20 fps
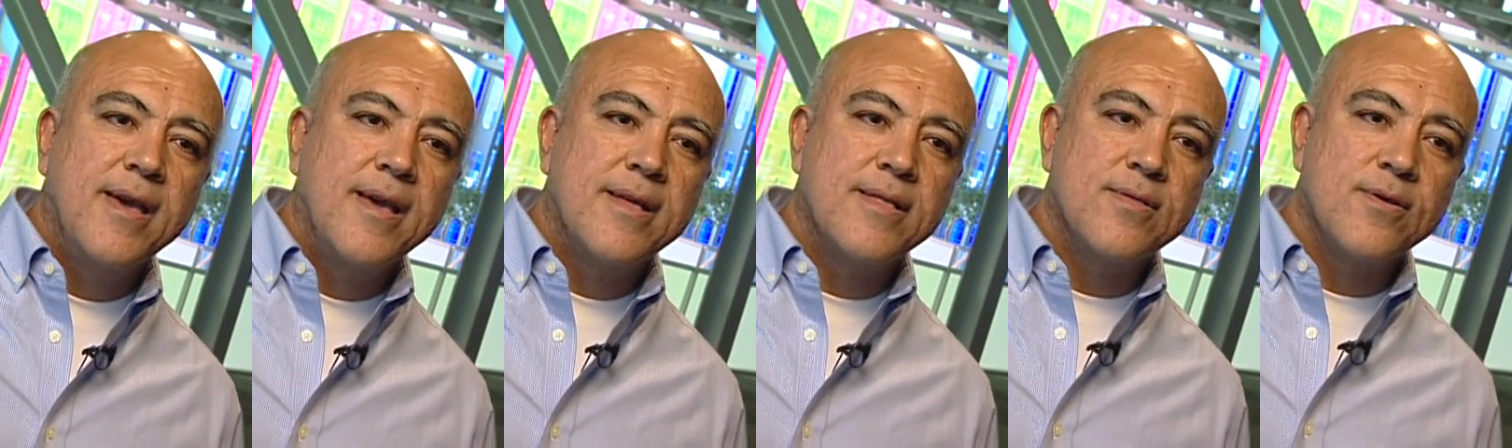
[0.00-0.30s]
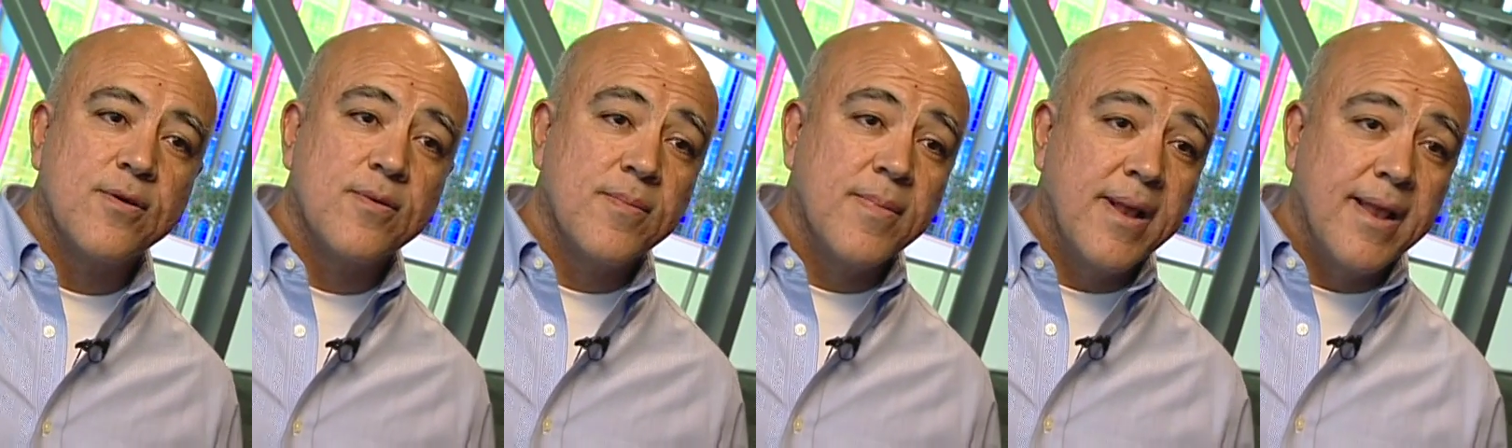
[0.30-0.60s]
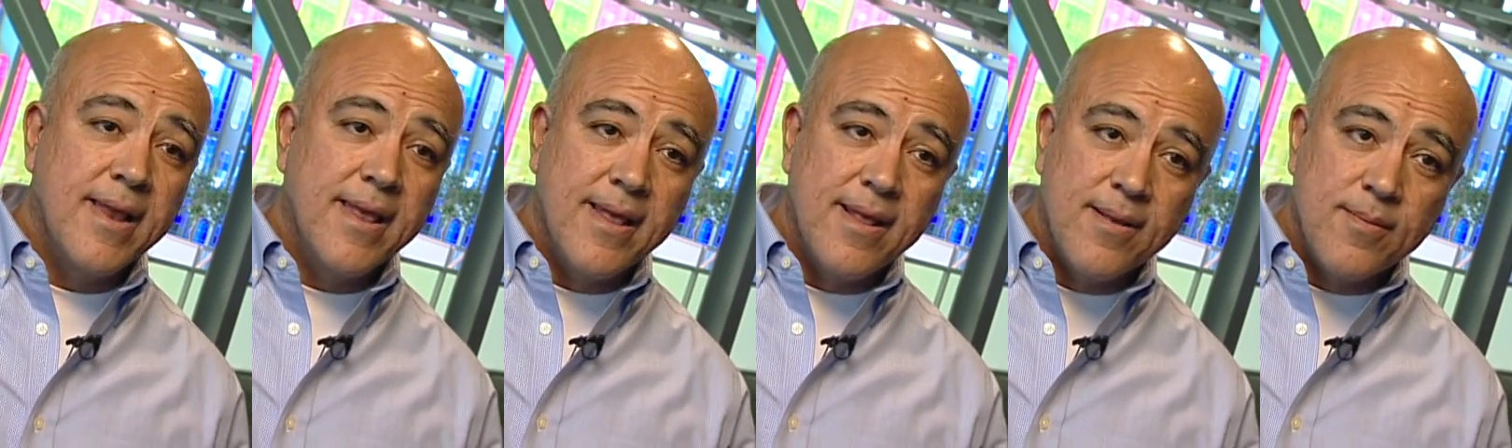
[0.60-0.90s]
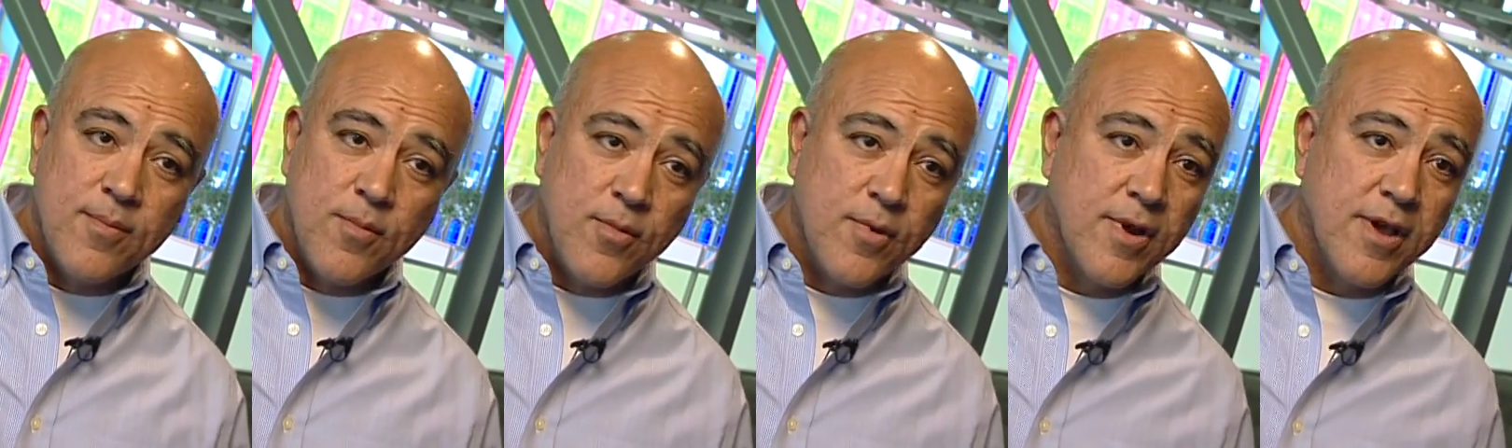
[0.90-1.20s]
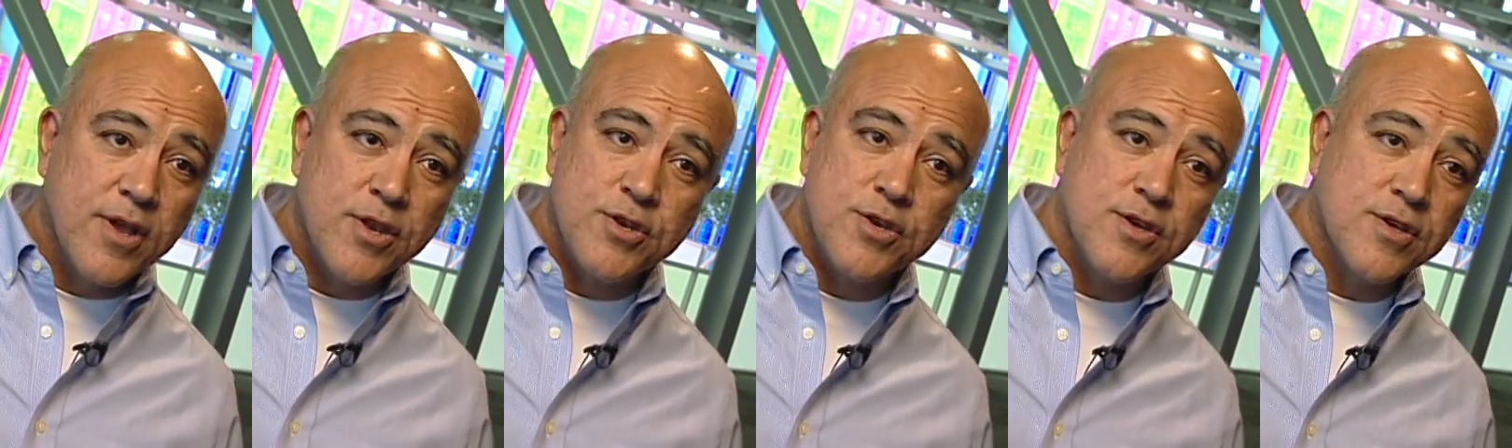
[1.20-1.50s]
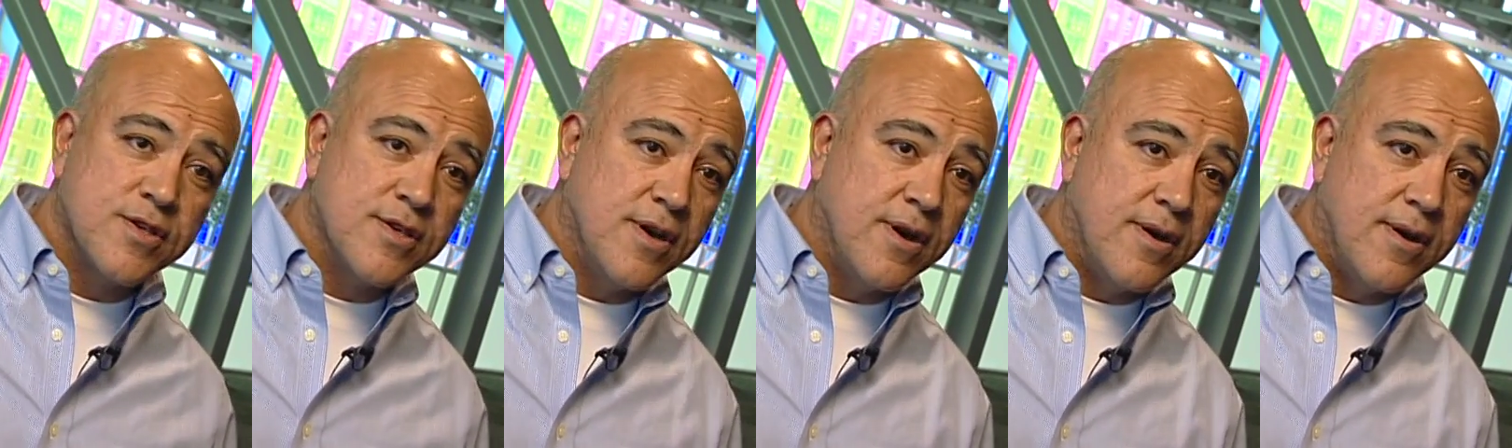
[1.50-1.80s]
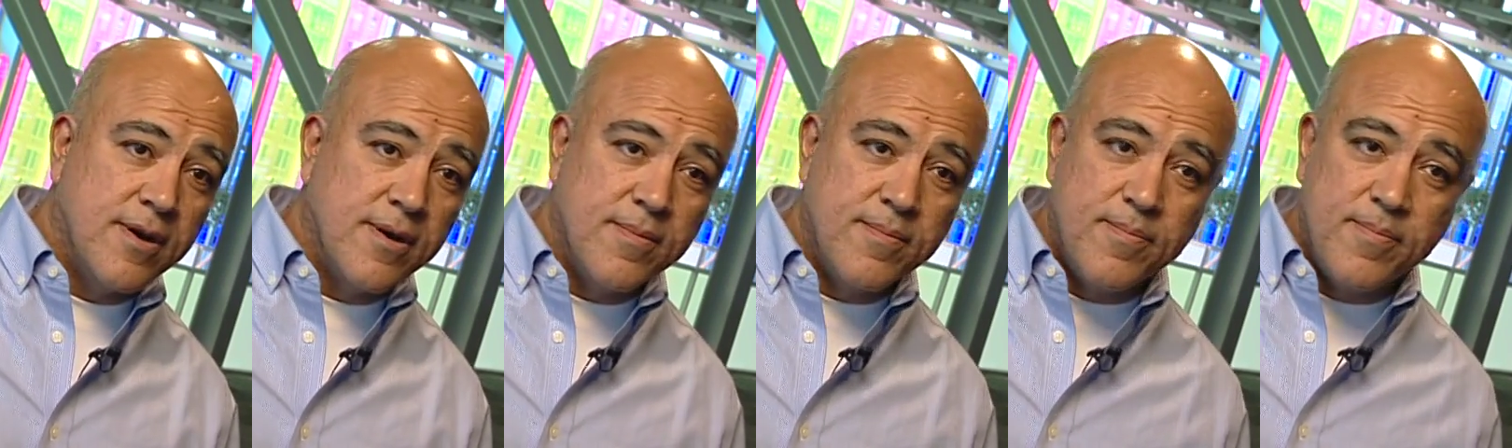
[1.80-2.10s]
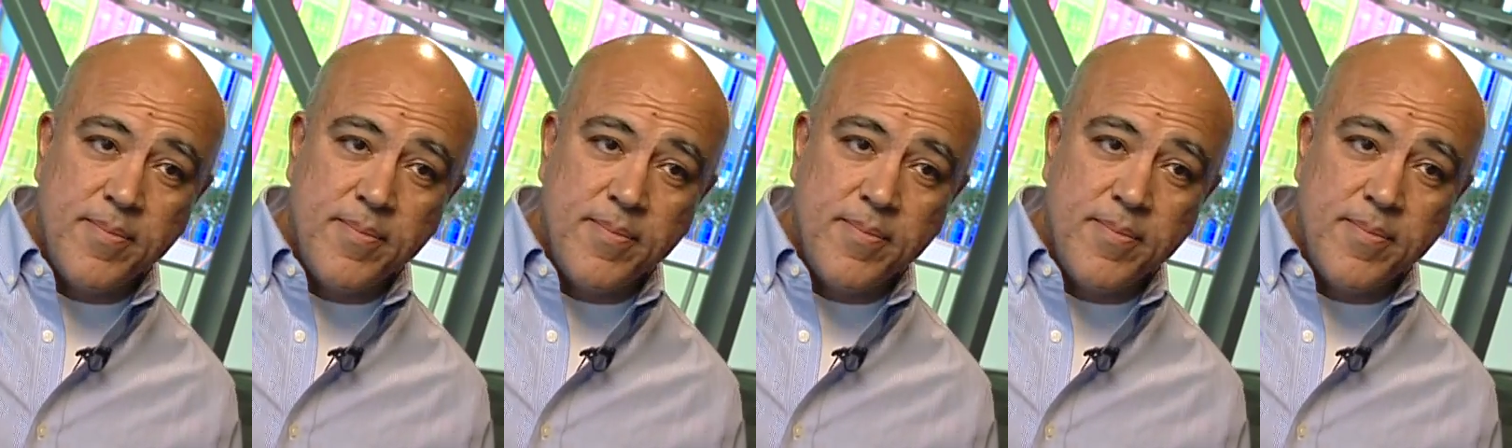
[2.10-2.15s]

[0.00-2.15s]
Normally, mortgages are